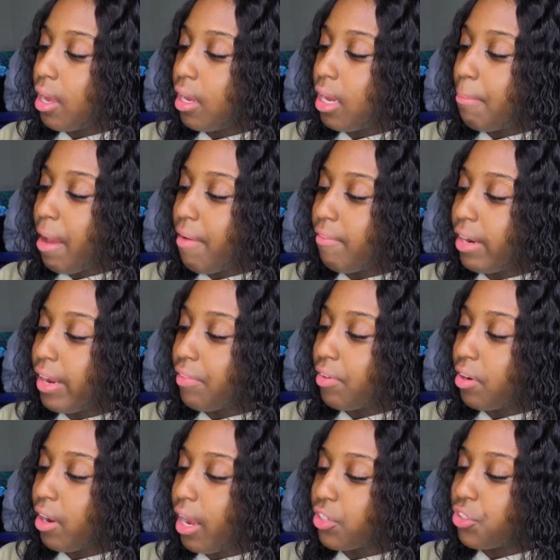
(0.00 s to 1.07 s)
I've
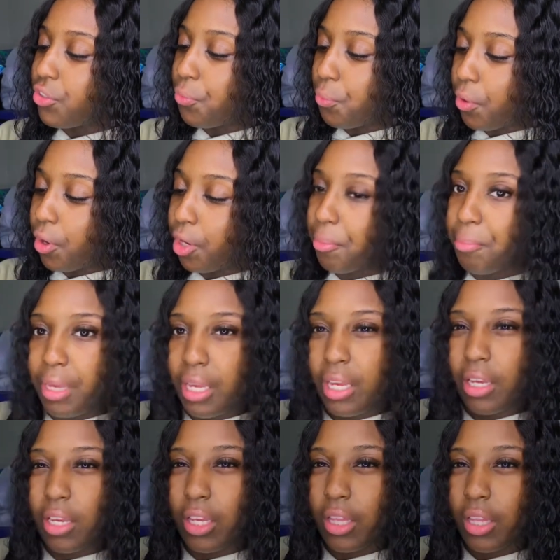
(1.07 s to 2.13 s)
never actually worn
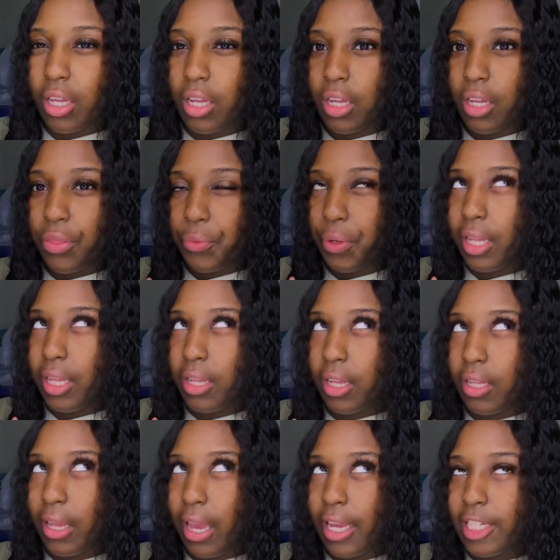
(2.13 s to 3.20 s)
mink
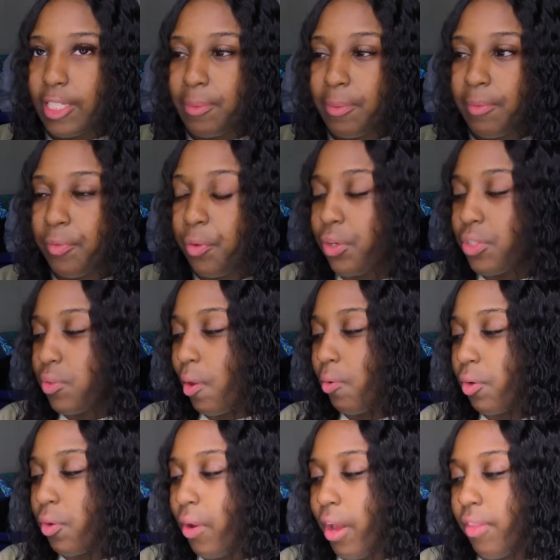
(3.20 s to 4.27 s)
3D lashes before, so I
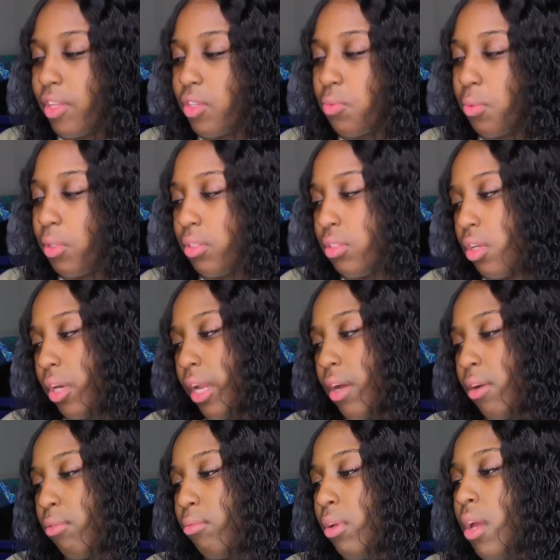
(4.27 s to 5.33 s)
don't know how these would turn
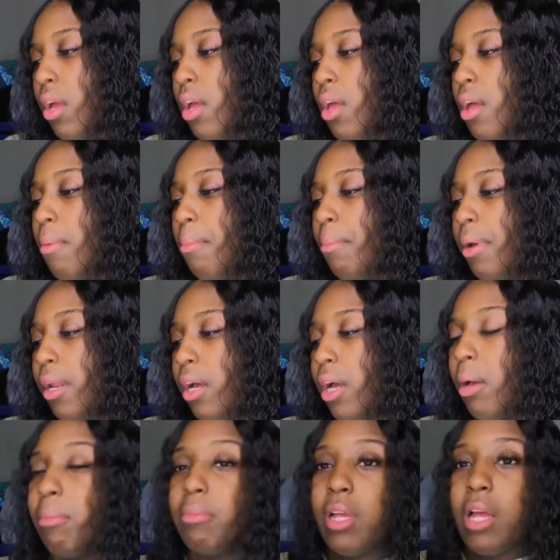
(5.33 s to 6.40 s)
out. But
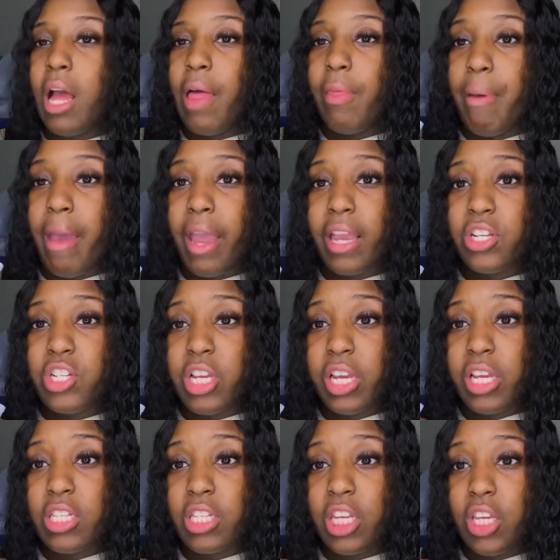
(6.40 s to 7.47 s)
the packaging
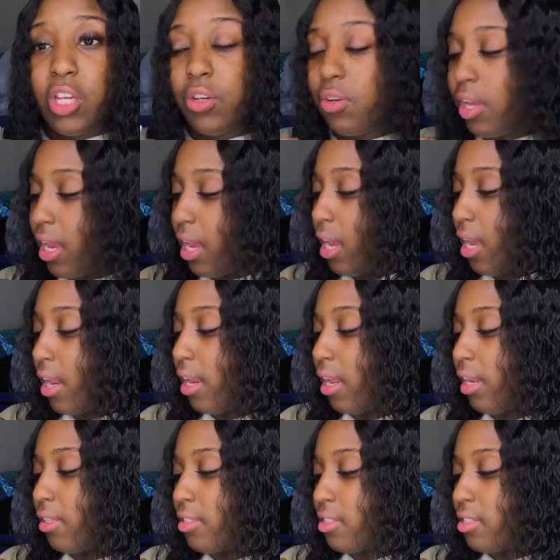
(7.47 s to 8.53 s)
is cute, and
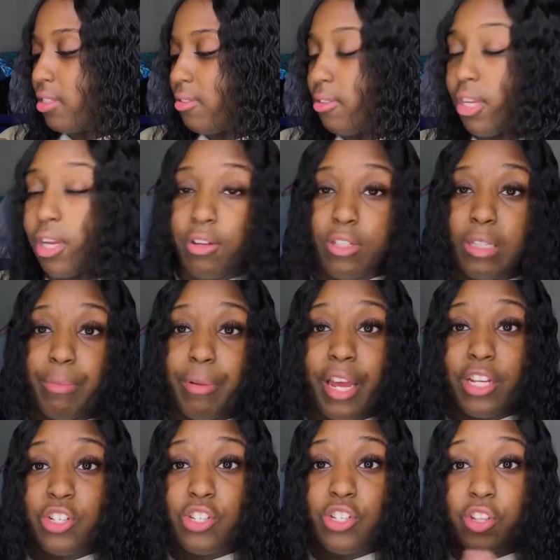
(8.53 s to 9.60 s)
it's, some
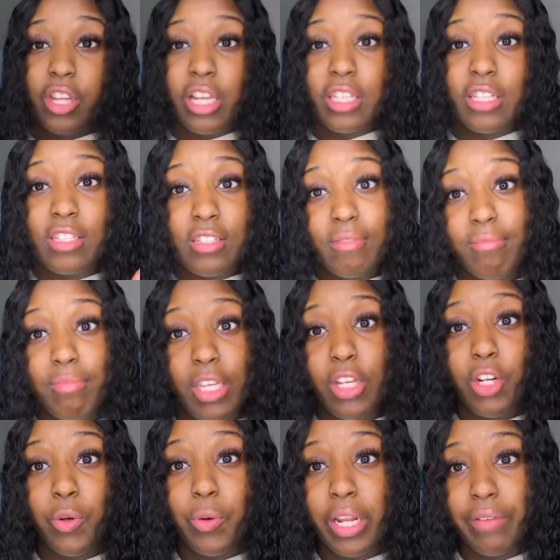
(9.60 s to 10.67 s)
lashes, so that's
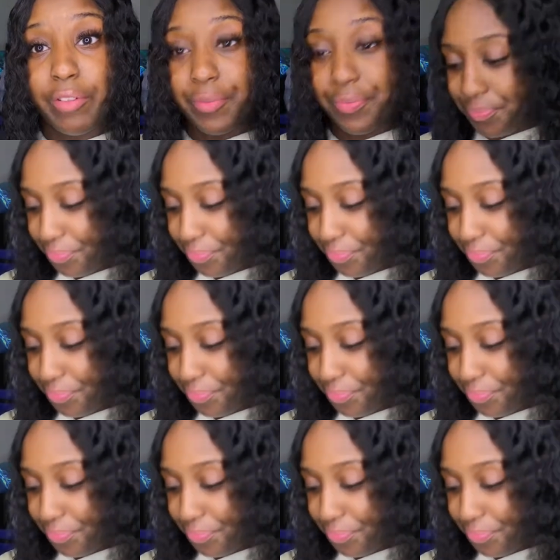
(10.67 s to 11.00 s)
cute or whatever.